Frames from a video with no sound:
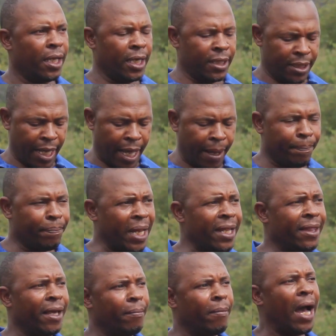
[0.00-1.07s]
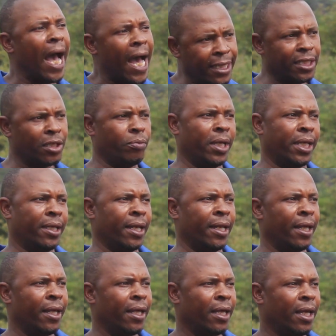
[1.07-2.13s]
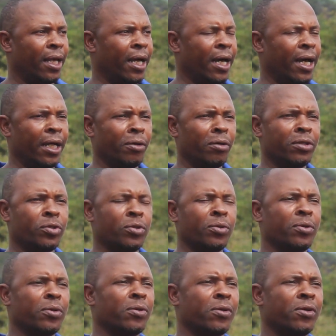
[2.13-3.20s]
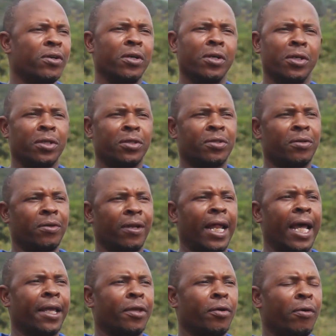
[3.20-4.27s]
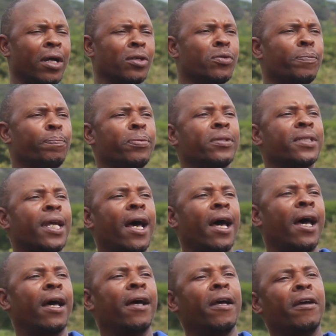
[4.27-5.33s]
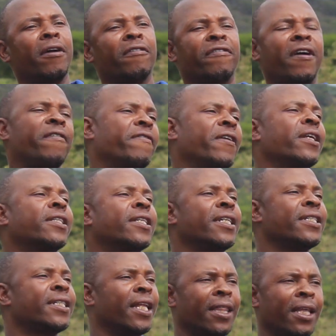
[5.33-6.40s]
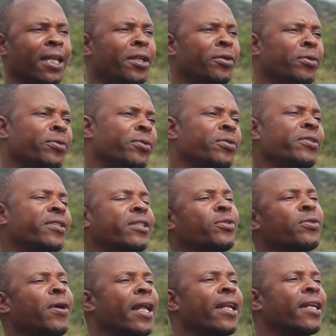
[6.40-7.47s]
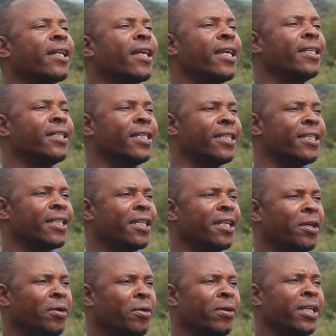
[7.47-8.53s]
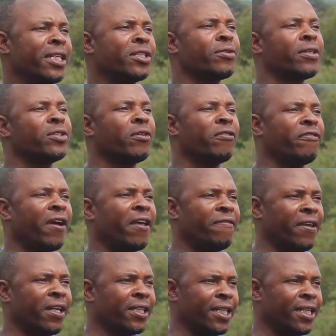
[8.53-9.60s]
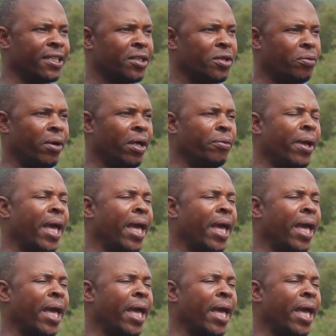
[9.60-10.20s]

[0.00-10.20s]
and apply them adequately not to like you want to put 5 hectares and then you use 200 kgs on a stretch of 5 hectares when